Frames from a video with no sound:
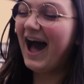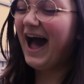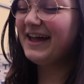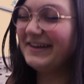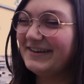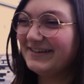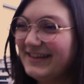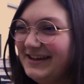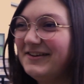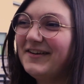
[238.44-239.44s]
I heard
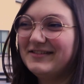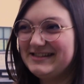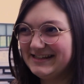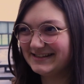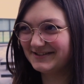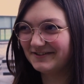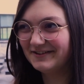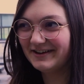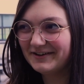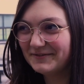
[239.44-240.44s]
that you don't have a date to
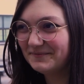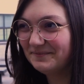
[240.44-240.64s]
Tolo.